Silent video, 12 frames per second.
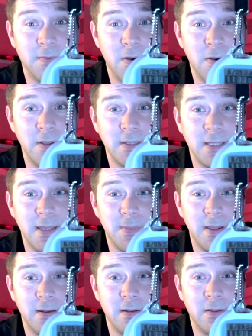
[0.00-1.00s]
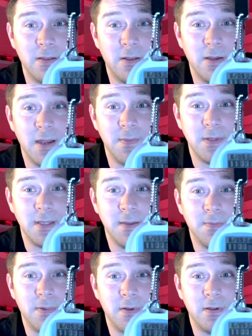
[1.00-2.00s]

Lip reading: Oh, he's sleeping. Look at him sleep.